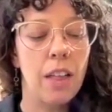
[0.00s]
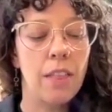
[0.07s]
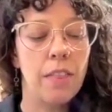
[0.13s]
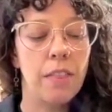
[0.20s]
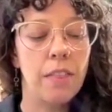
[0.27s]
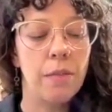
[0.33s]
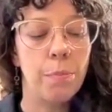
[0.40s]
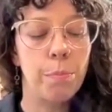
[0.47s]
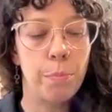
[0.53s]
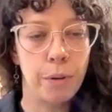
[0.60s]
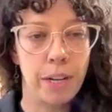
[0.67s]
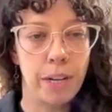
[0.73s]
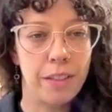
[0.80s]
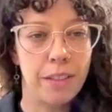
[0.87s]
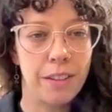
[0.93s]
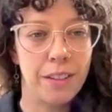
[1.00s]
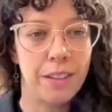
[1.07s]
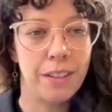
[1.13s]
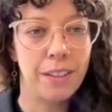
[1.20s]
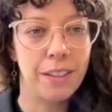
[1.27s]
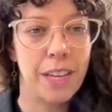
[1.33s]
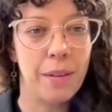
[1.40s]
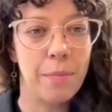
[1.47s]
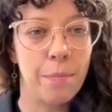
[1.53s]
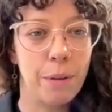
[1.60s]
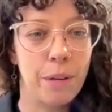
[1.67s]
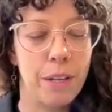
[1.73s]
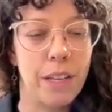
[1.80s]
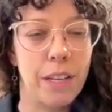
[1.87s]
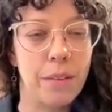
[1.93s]
and breathe. Keep
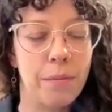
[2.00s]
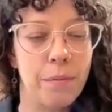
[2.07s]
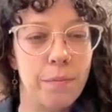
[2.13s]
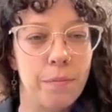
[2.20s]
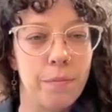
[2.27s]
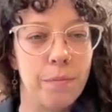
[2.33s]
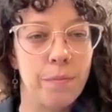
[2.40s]
breathing.